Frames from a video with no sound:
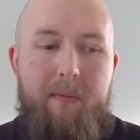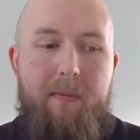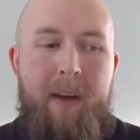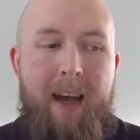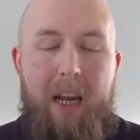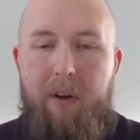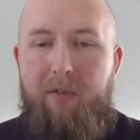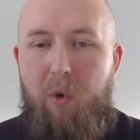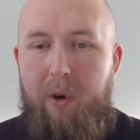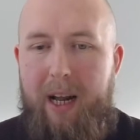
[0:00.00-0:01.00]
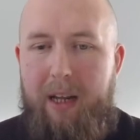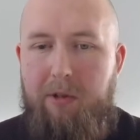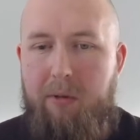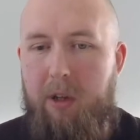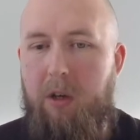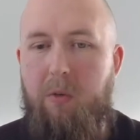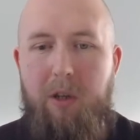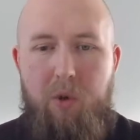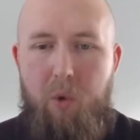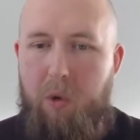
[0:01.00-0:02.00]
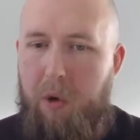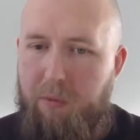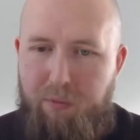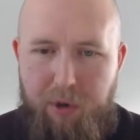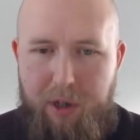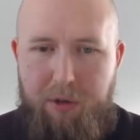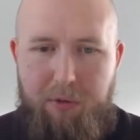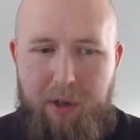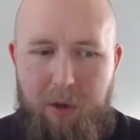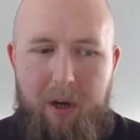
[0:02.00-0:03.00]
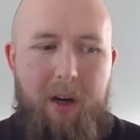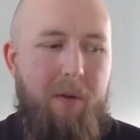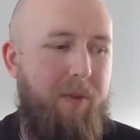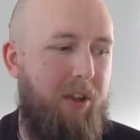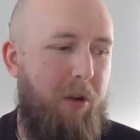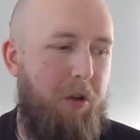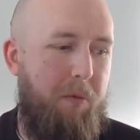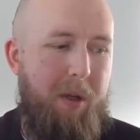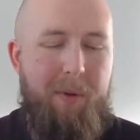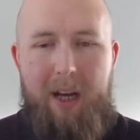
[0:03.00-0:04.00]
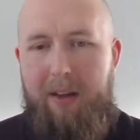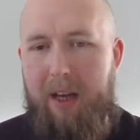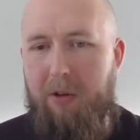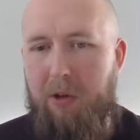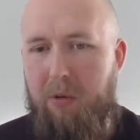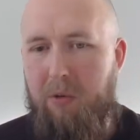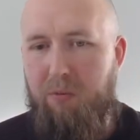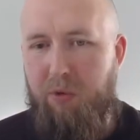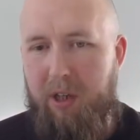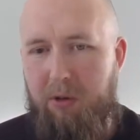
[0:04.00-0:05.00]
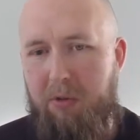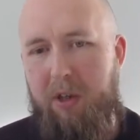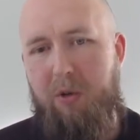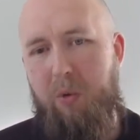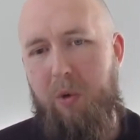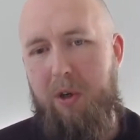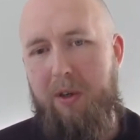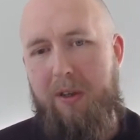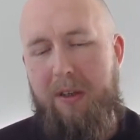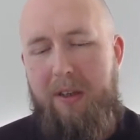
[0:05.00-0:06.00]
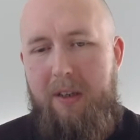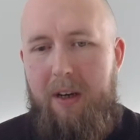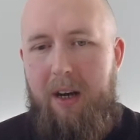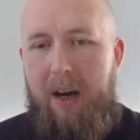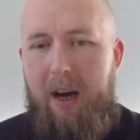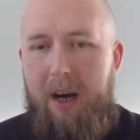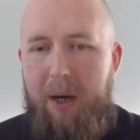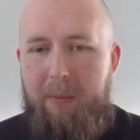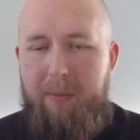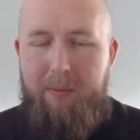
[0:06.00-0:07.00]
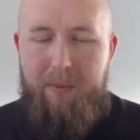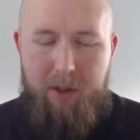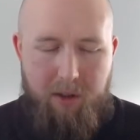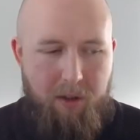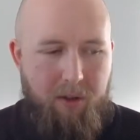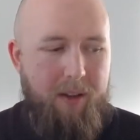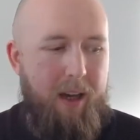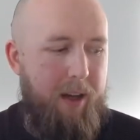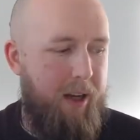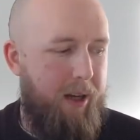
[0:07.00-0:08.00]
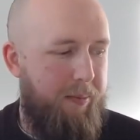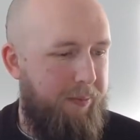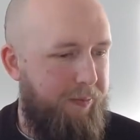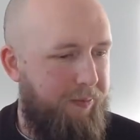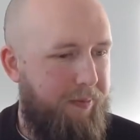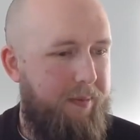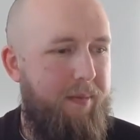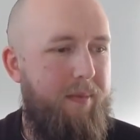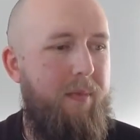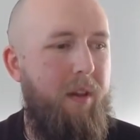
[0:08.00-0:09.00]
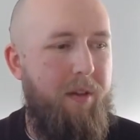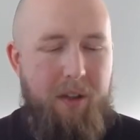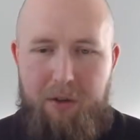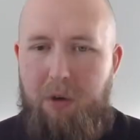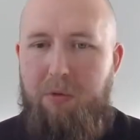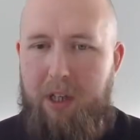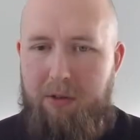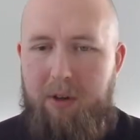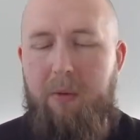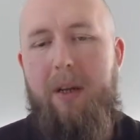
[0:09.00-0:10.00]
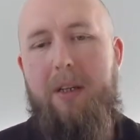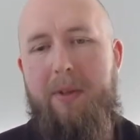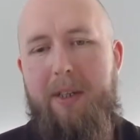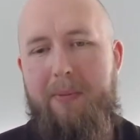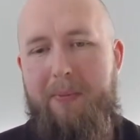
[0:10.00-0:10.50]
ahead of our forecasts, so it's all going really, really well. There's lots of people out there doing some really, really good work. Things are going really, really well at the minute.